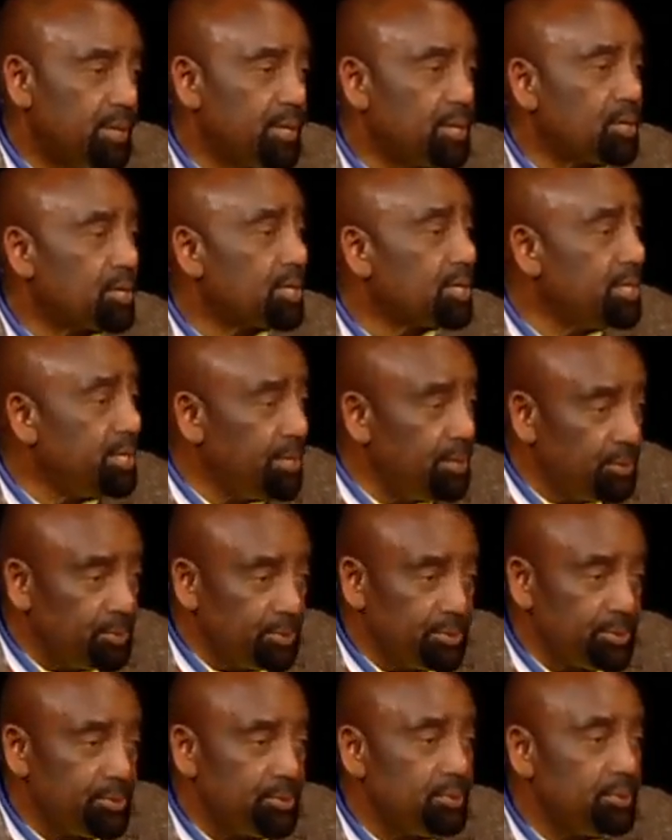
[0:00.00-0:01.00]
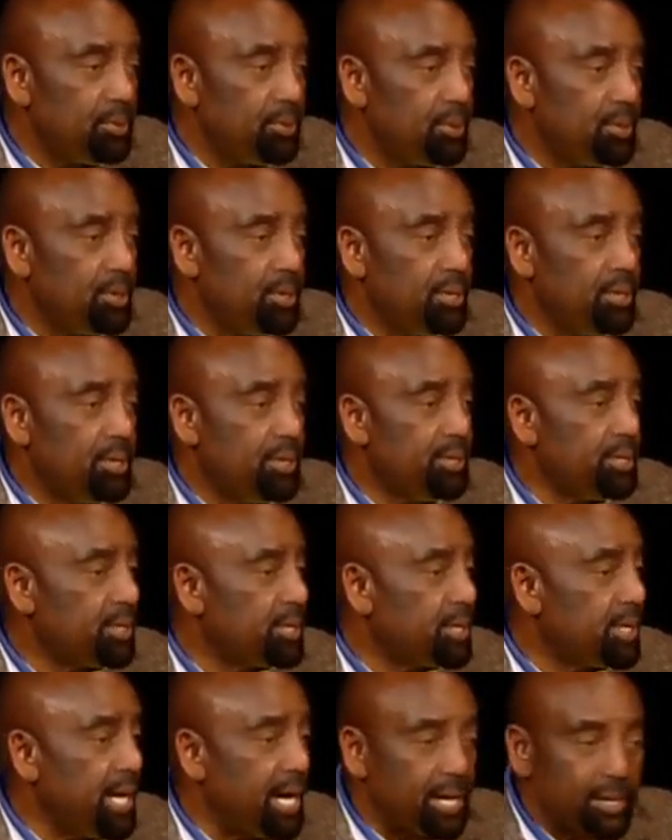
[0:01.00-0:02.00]
They're going to kill you.
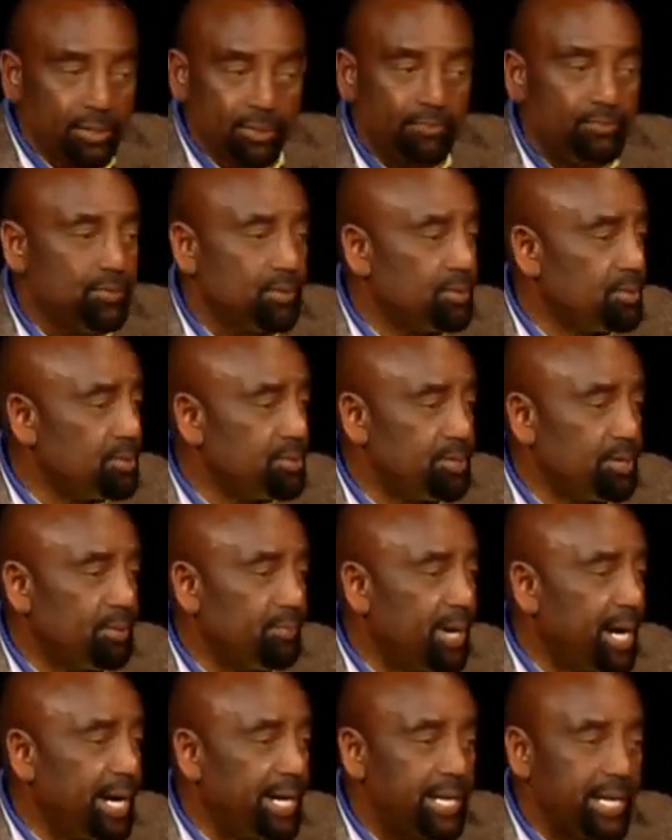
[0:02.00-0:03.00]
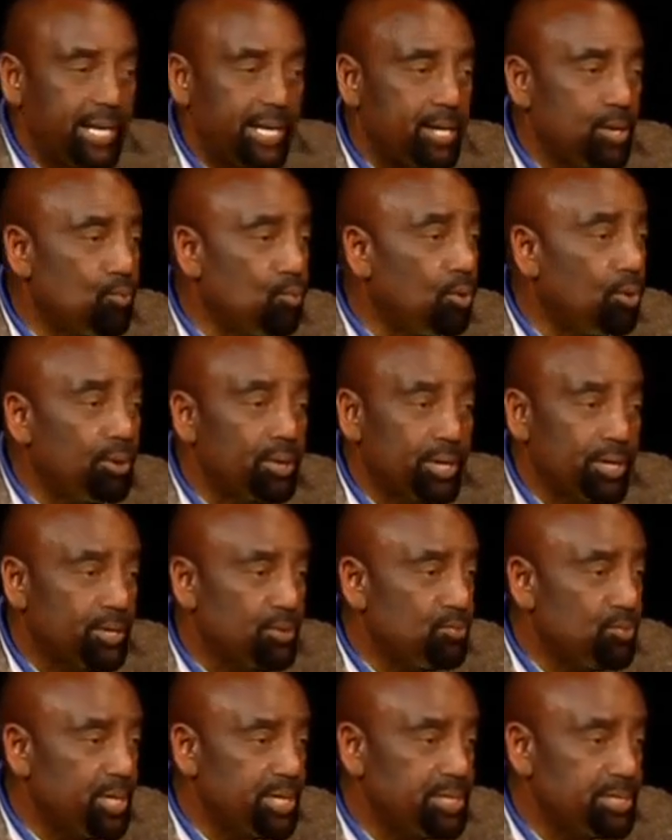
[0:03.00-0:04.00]
They're not going to feel anything about it, and they won't
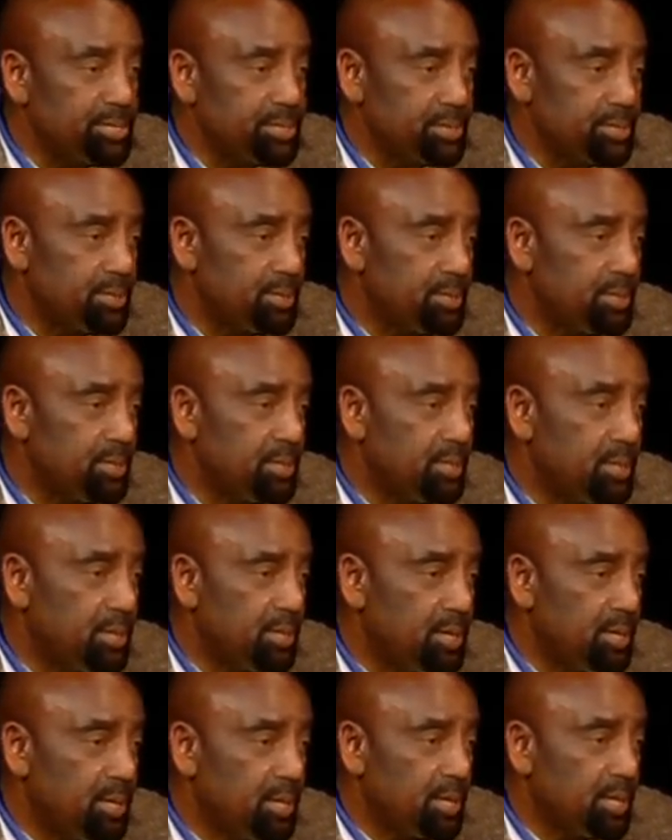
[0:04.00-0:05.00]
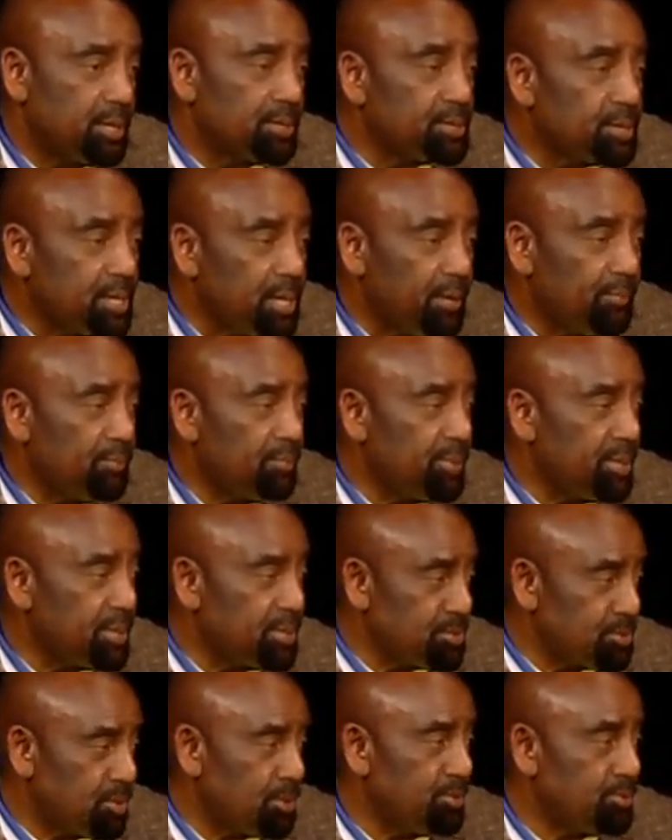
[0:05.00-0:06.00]
get arrested because the
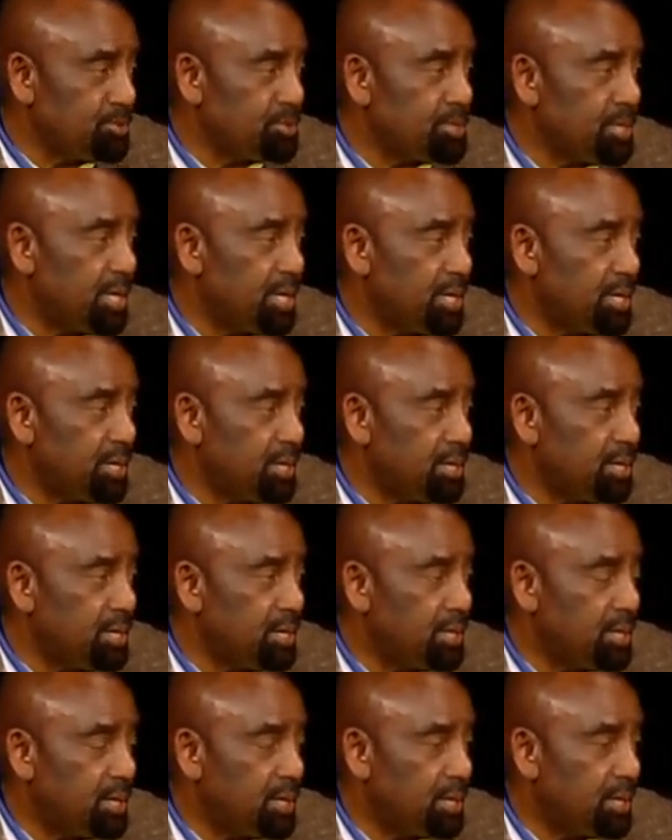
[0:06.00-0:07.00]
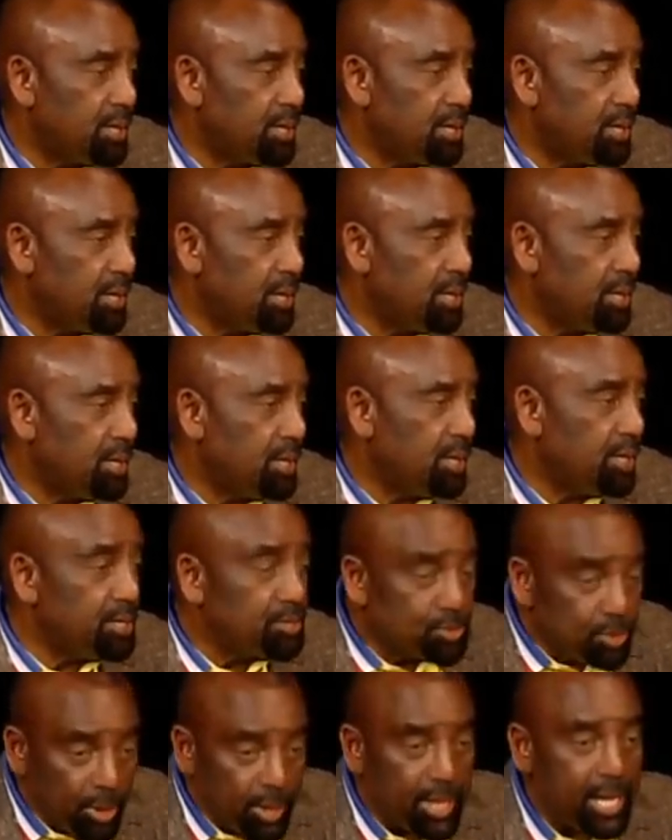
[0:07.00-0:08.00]
government is on their side.
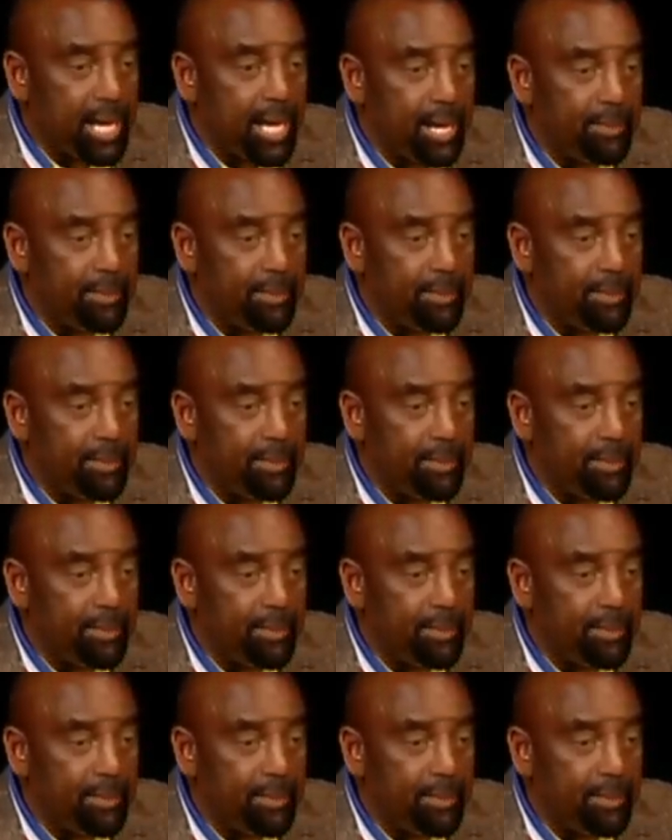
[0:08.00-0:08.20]
It's going to